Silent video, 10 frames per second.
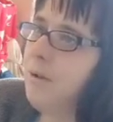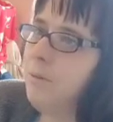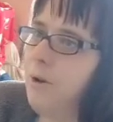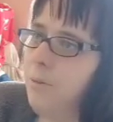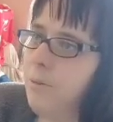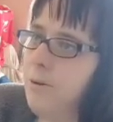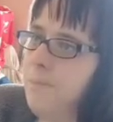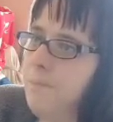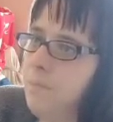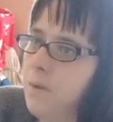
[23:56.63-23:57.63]
at the moment.
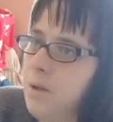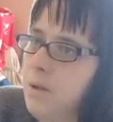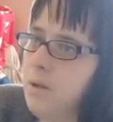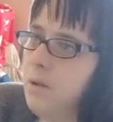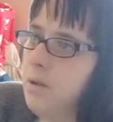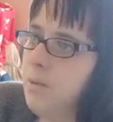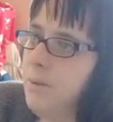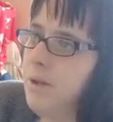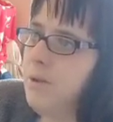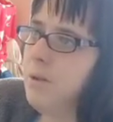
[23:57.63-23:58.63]

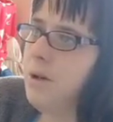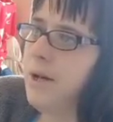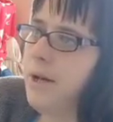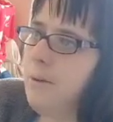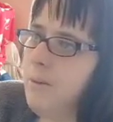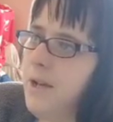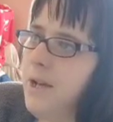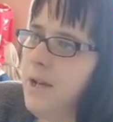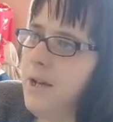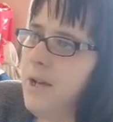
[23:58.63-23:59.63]
Because I am
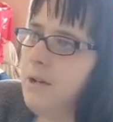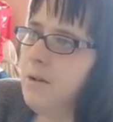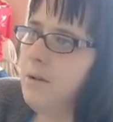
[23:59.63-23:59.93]
here